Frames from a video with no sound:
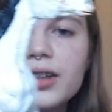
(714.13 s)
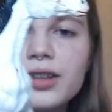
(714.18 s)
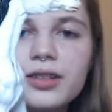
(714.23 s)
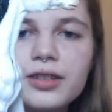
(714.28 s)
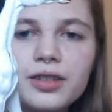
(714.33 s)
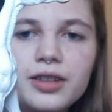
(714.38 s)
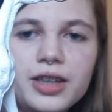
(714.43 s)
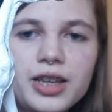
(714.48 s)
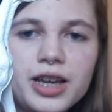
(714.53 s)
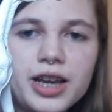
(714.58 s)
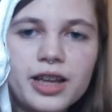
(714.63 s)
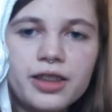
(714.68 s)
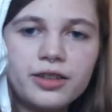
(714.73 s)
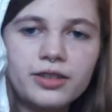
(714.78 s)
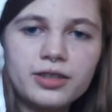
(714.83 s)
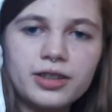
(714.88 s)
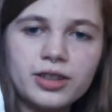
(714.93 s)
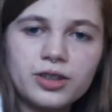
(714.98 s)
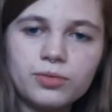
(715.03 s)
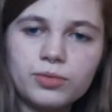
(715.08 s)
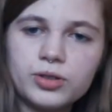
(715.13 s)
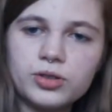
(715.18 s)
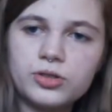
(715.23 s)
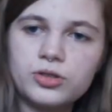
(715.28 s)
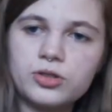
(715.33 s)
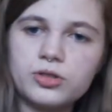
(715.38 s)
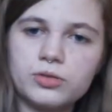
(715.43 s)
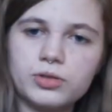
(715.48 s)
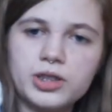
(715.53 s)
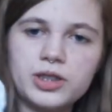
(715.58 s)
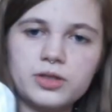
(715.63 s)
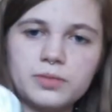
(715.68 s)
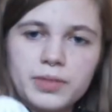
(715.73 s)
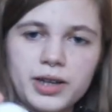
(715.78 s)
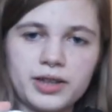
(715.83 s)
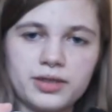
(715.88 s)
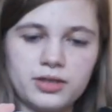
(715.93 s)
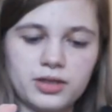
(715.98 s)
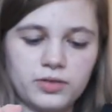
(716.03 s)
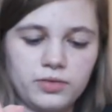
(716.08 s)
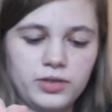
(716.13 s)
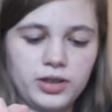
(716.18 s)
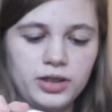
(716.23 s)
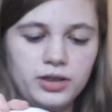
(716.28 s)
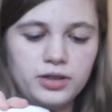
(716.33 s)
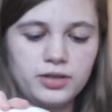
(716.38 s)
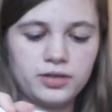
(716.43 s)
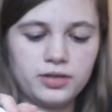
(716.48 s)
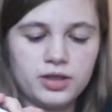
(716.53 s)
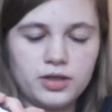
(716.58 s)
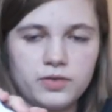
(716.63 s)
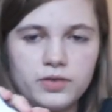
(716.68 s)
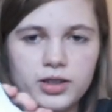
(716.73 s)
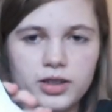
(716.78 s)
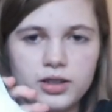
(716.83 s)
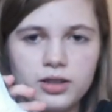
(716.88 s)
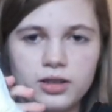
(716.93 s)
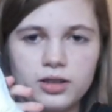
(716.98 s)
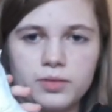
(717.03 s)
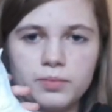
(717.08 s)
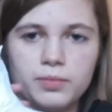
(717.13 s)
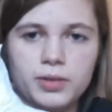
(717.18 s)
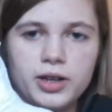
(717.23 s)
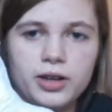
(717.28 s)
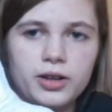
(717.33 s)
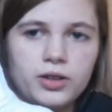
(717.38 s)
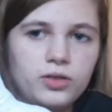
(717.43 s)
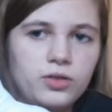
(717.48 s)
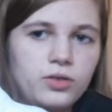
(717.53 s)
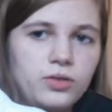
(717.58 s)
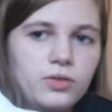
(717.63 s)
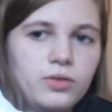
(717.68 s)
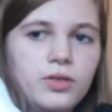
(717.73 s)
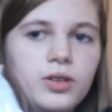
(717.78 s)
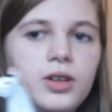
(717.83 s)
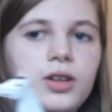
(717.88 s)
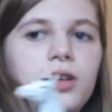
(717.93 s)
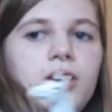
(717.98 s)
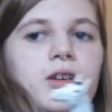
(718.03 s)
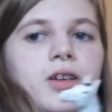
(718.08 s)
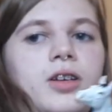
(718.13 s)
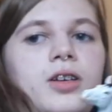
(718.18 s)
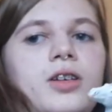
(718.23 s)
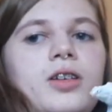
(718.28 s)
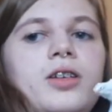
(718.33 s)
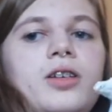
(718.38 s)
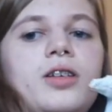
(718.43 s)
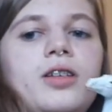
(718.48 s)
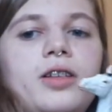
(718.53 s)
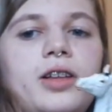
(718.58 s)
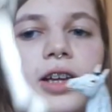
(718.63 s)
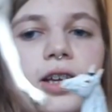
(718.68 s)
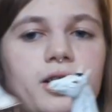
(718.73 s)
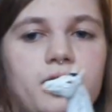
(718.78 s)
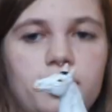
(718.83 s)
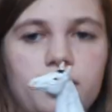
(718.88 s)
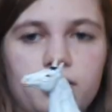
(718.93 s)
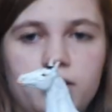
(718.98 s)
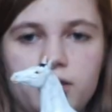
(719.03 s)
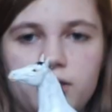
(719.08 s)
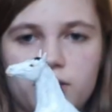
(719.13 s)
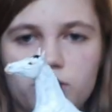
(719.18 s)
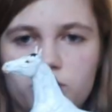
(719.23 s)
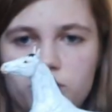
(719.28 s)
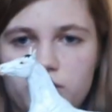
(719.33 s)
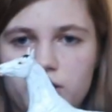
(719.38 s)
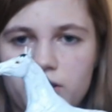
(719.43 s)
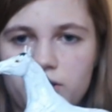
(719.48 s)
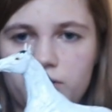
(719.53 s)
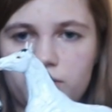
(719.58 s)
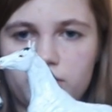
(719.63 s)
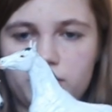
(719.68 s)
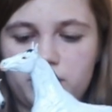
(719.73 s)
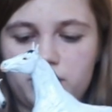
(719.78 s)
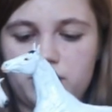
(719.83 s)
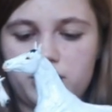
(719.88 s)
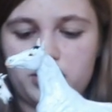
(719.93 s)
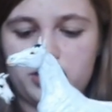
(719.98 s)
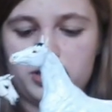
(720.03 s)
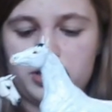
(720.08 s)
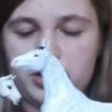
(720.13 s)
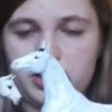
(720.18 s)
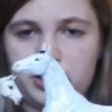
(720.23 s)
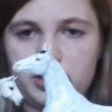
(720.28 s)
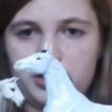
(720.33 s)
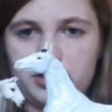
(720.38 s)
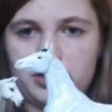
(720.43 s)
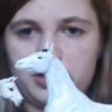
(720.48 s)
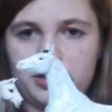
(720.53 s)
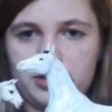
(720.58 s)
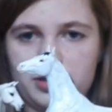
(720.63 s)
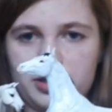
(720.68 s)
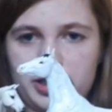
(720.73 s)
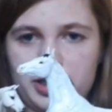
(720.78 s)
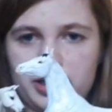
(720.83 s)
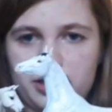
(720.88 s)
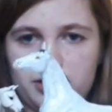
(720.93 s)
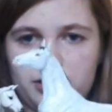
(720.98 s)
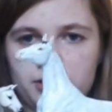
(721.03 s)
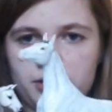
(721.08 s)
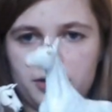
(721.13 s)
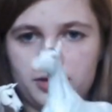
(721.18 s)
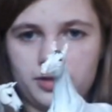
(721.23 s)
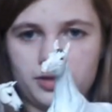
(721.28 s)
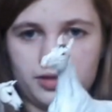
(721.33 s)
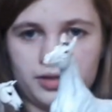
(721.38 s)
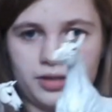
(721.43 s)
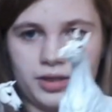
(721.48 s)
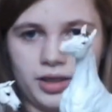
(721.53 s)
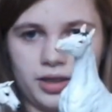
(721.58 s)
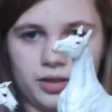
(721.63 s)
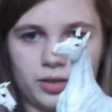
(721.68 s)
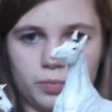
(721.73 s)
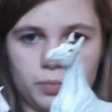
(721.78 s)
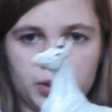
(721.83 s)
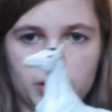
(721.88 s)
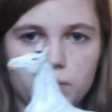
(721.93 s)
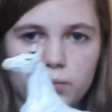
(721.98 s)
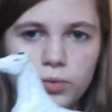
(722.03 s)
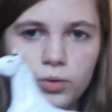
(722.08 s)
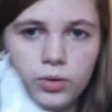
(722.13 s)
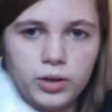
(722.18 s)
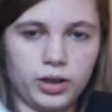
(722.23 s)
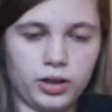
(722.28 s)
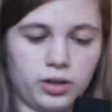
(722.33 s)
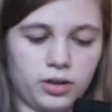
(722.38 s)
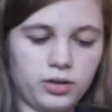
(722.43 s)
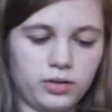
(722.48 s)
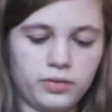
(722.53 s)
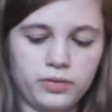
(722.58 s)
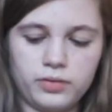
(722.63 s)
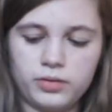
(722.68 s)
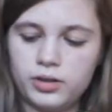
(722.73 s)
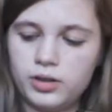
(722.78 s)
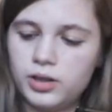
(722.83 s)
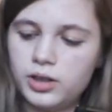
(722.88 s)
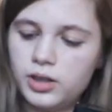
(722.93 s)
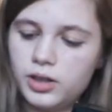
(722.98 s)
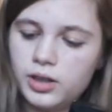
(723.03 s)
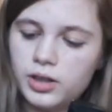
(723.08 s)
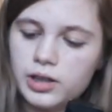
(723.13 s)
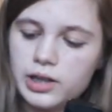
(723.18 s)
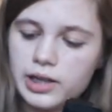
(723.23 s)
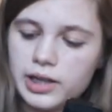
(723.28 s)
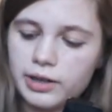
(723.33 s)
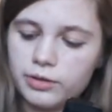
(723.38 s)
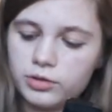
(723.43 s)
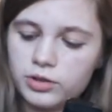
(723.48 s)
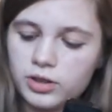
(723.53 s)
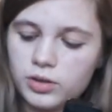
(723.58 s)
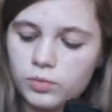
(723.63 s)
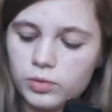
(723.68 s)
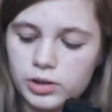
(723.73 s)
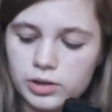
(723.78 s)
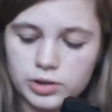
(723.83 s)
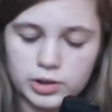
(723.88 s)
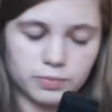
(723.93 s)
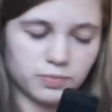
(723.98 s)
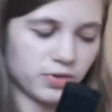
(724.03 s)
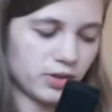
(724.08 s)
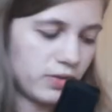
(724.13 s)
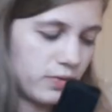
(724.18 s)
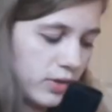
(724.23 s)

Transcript: So yeah, there's this one too. He's massive. Like, let's see if I can compare it to, like, this is a Schleich horse, and this is that. So as you can see, he's a big boy. I was gonna wash him for the